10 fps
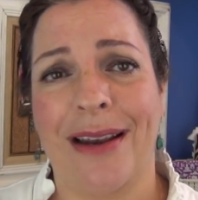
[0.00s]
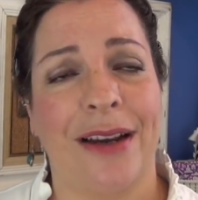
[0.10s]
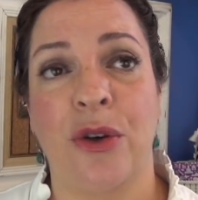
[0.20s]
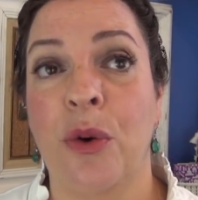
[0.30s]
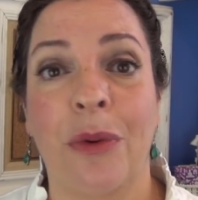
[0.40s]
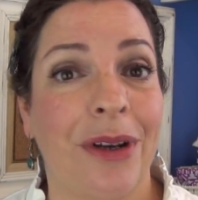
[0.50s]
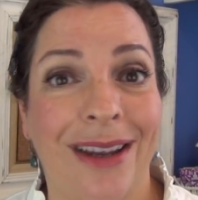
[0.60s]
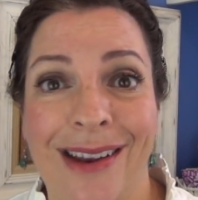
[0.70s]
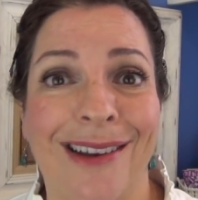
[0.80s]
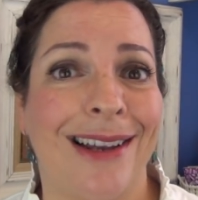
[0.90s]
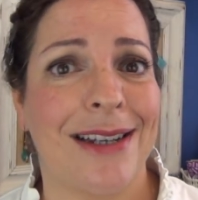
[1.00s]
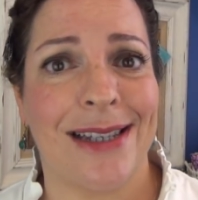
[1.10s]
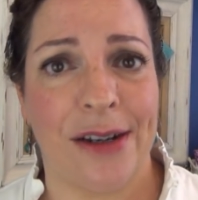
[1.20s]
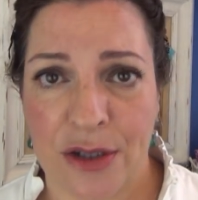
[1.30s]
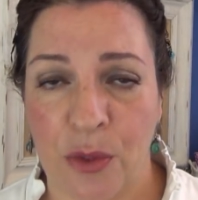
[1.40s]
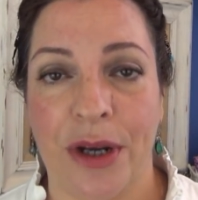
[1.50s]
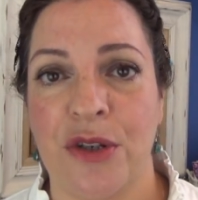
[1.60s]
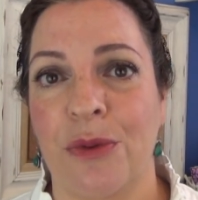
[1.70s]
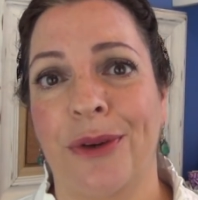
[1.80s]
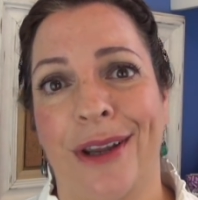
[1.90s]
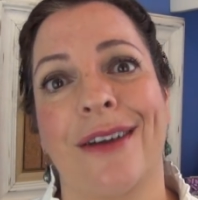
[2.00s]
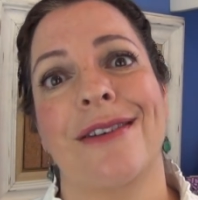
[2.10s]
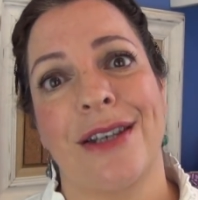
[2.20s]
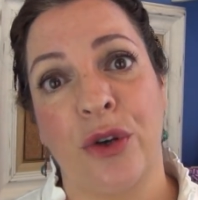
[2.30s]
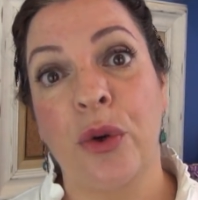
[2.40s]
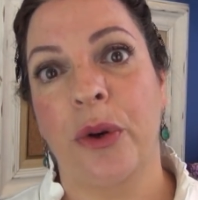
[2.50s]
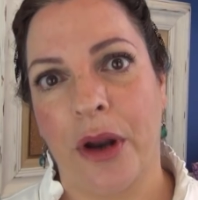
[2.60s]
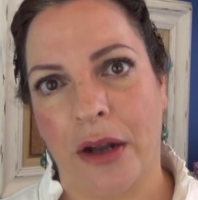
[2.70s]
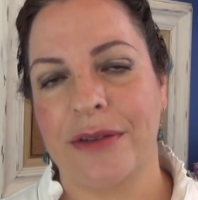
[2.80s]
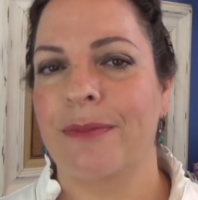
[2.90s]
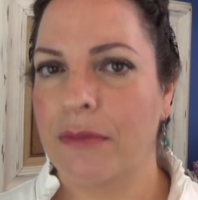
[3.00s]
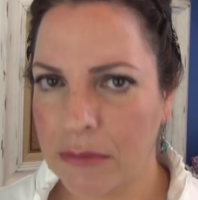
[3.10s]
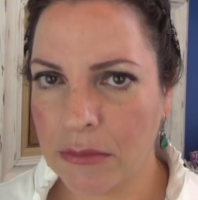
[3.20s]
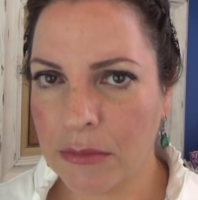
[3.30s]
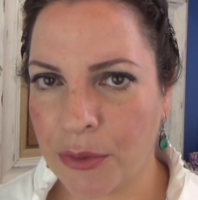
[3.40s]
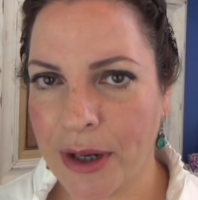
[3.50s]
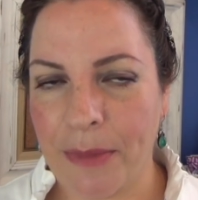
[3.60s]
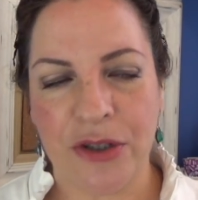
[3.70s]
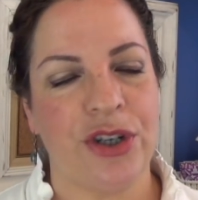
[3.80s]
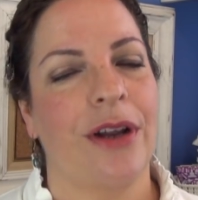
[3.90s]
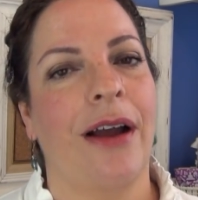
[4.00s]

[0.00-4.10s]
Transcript: Like, you don't want to hear that sounds great, you want to hear is it good or not, pretty much.